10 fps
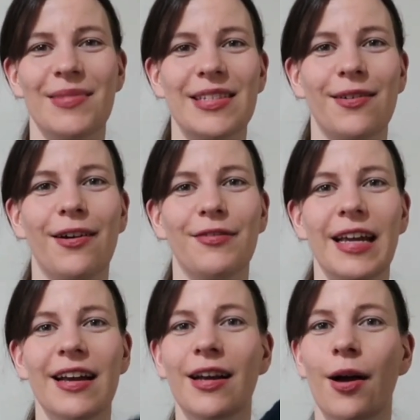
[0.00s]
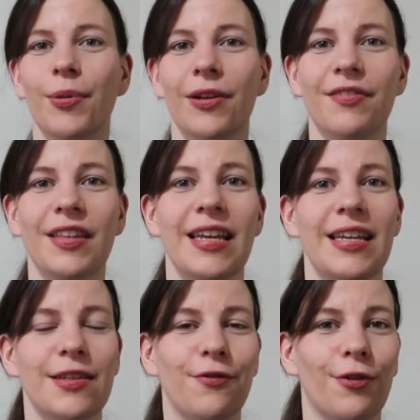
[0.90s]
So I've knit a couple of
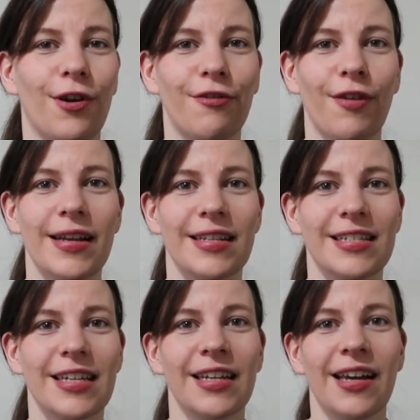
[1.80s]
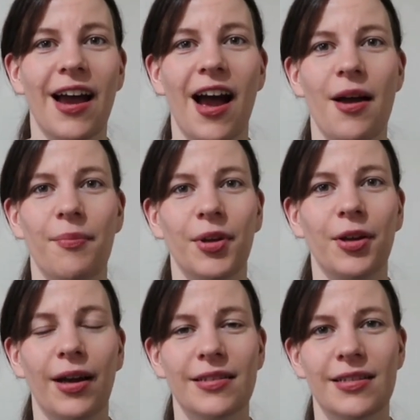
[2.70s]
these for a friend who
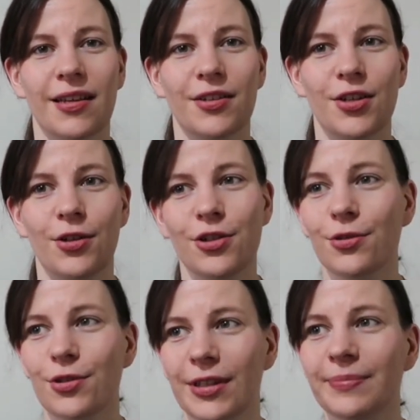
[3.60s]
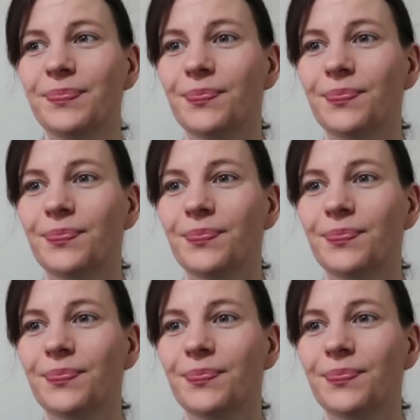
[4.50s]
has 2 children,